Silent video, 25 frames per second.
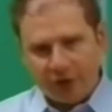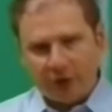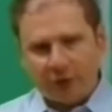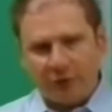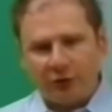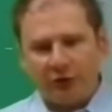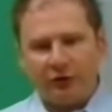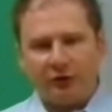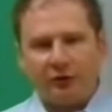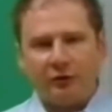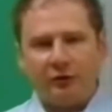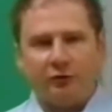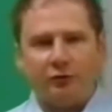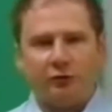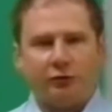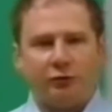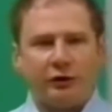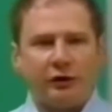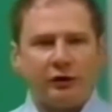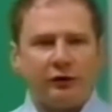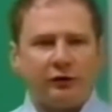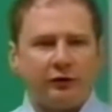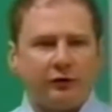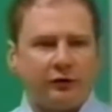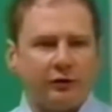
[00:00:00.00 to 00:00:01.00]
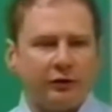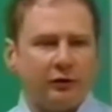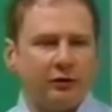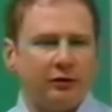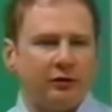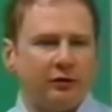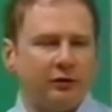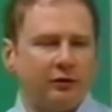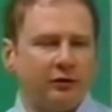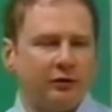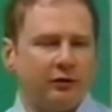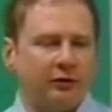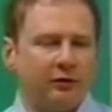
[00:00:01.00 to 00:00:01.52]
the Egyptian
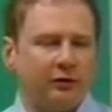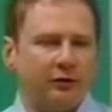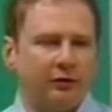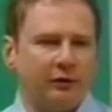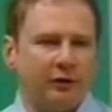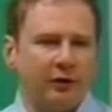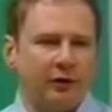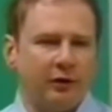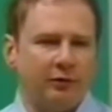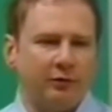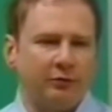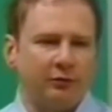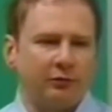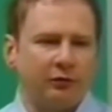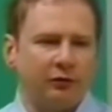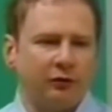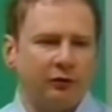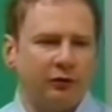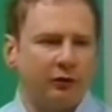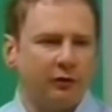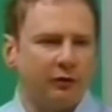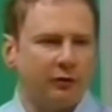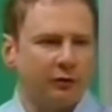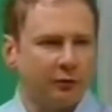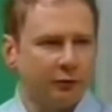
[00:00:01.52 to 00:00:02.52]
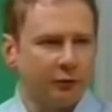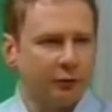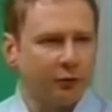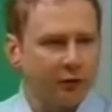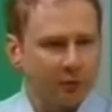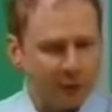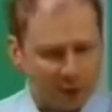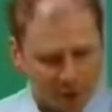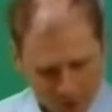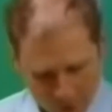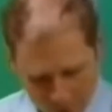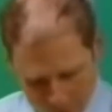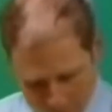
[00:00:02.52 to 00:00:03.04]
priesthood developed the
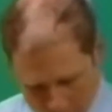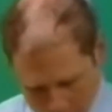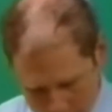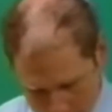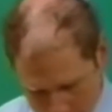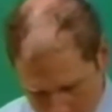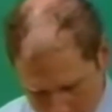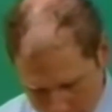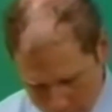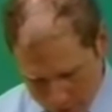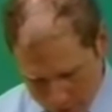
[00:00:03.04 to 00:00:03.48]
rudiments of